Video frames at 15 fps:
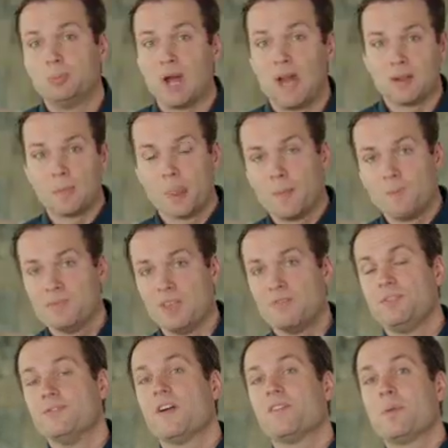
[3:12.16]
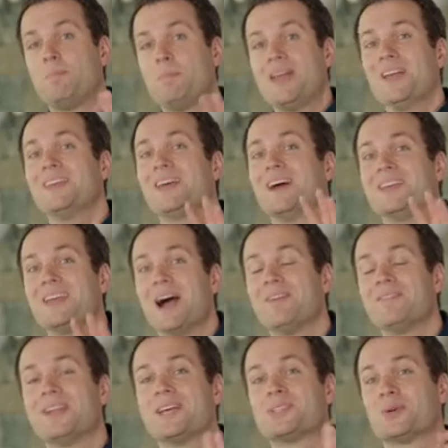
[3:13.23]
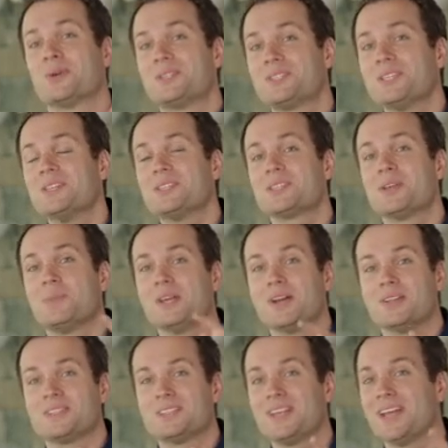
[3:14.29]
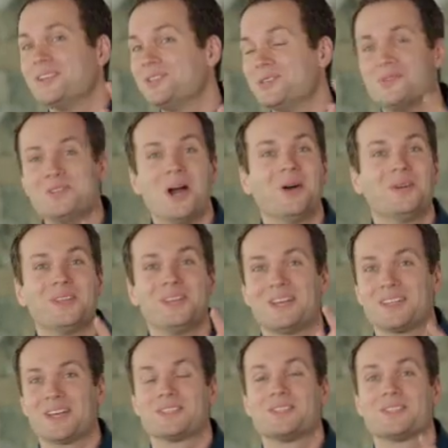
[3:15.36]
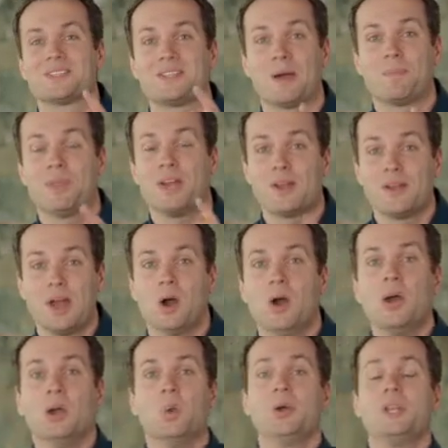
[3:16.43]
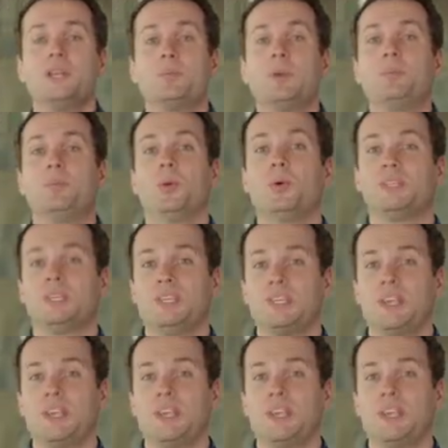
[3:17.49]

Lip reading: But if you've ever been a galvanizer or seen somebody on stage, you know that it doesn't stop there. No, we need people with the